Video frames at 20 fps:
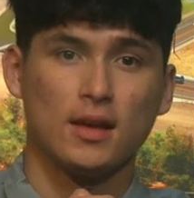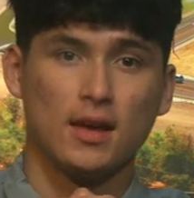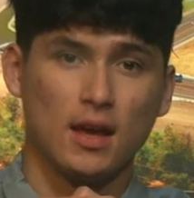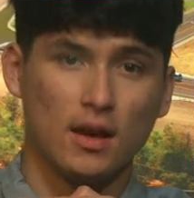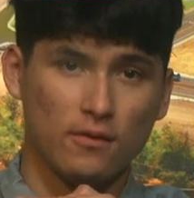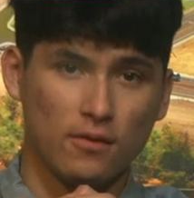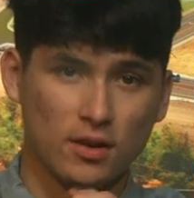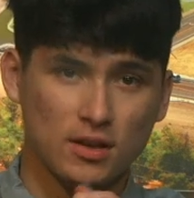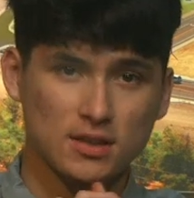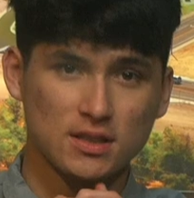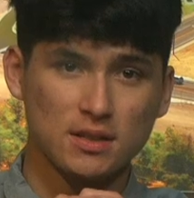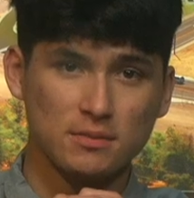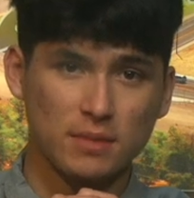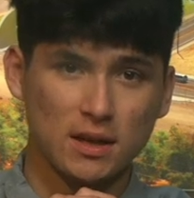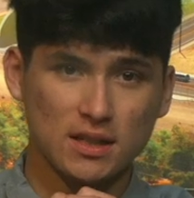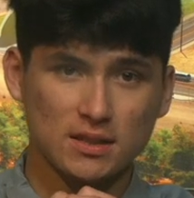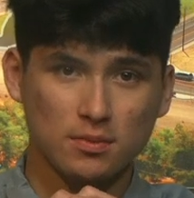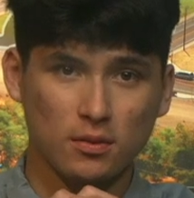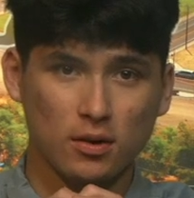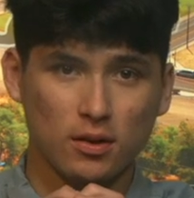In varsity
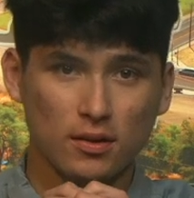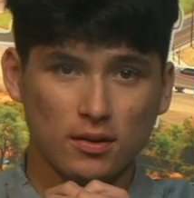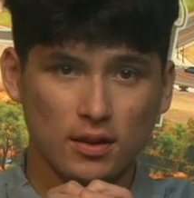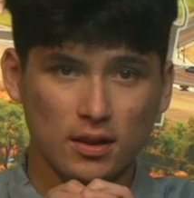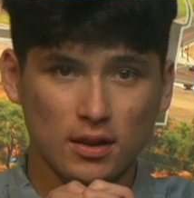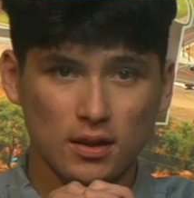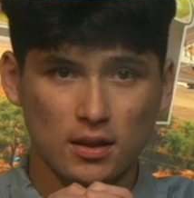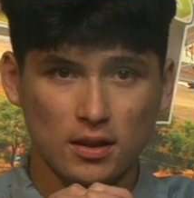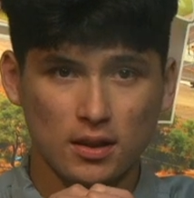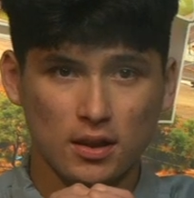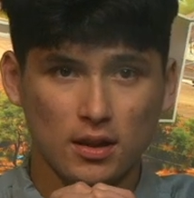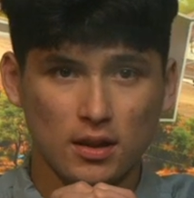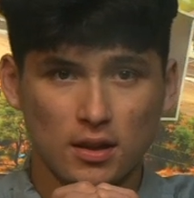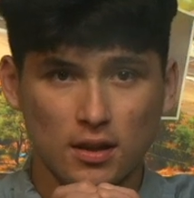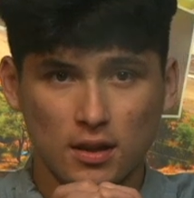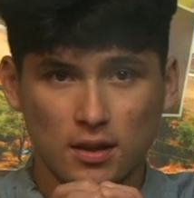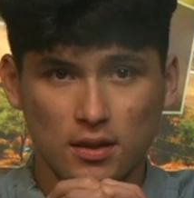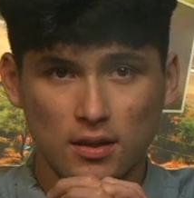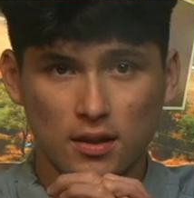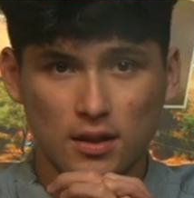baseball,
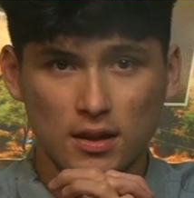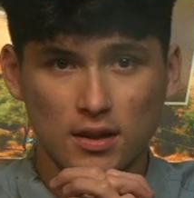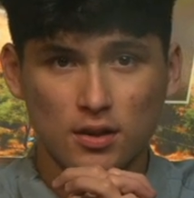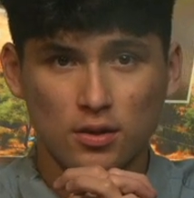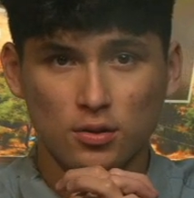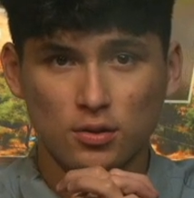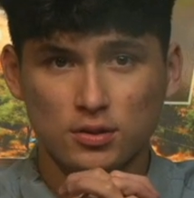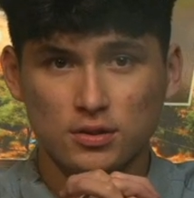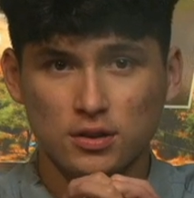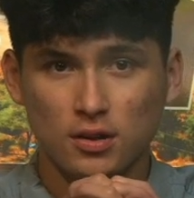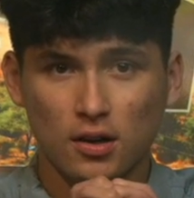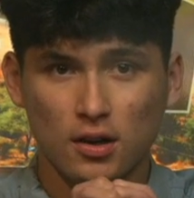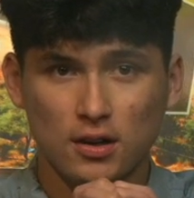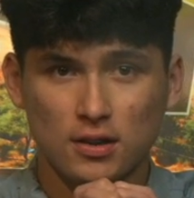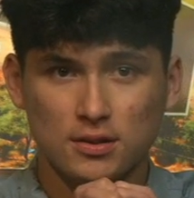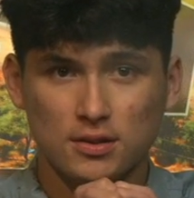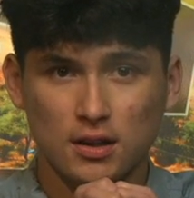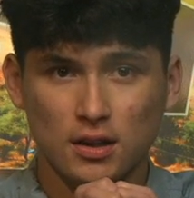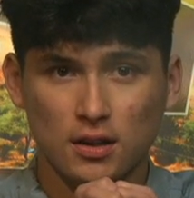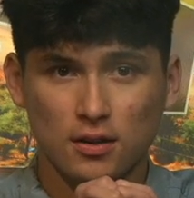in the Eagles
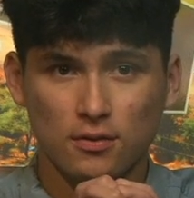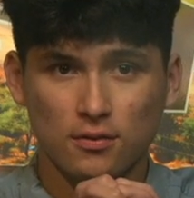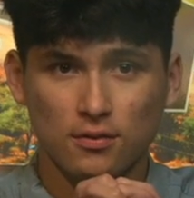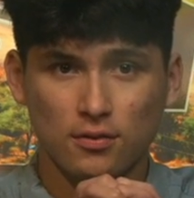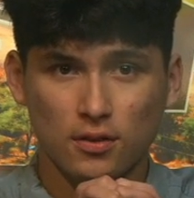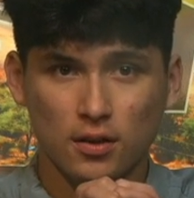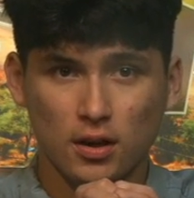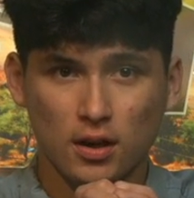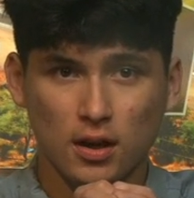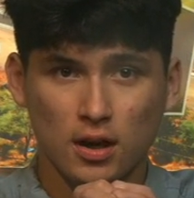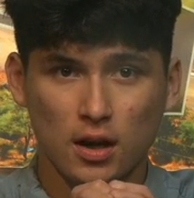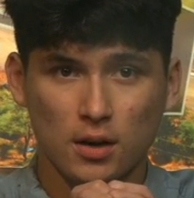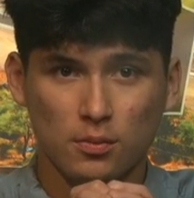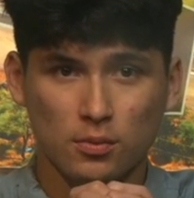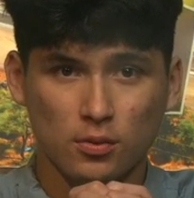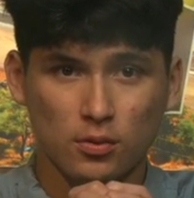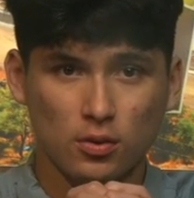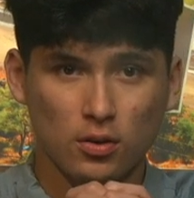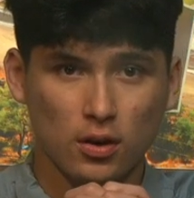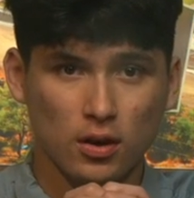lost of a
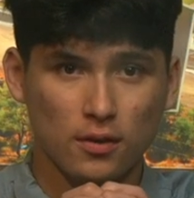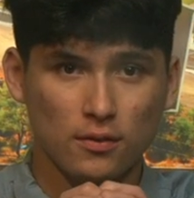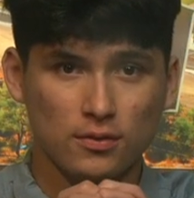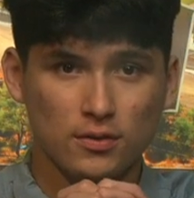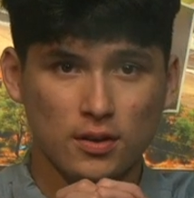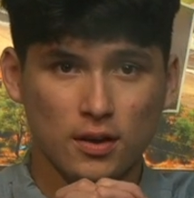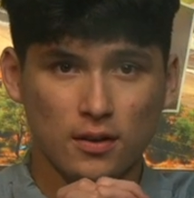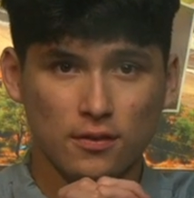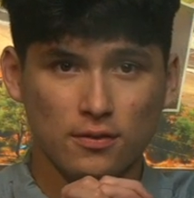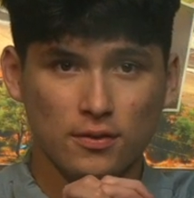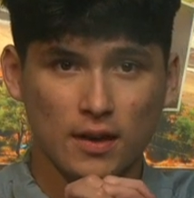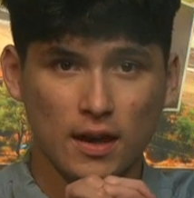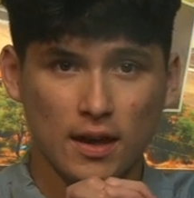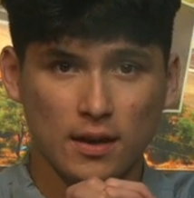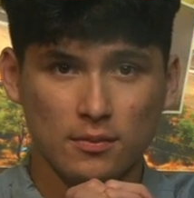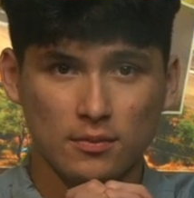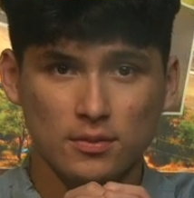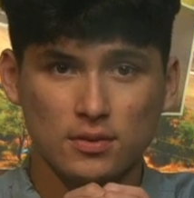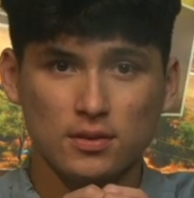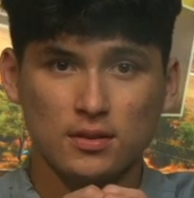couple of tough
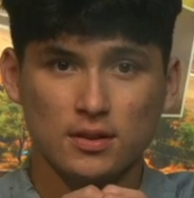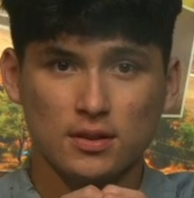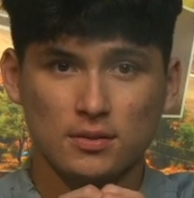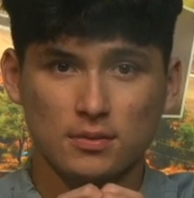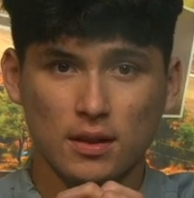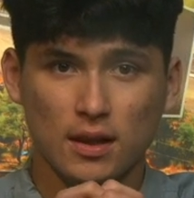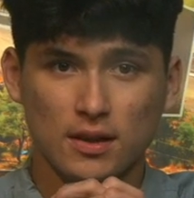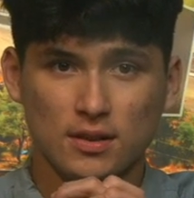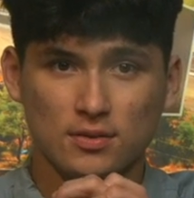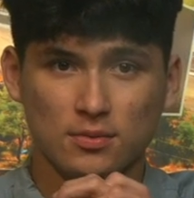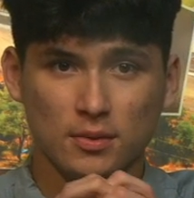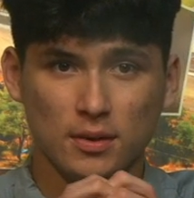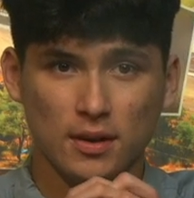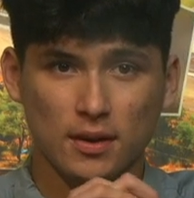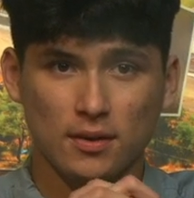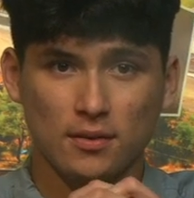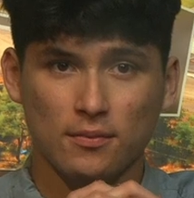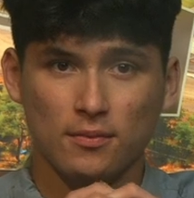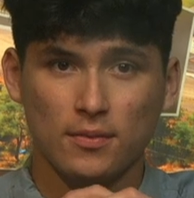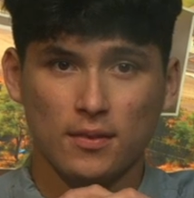games this last week.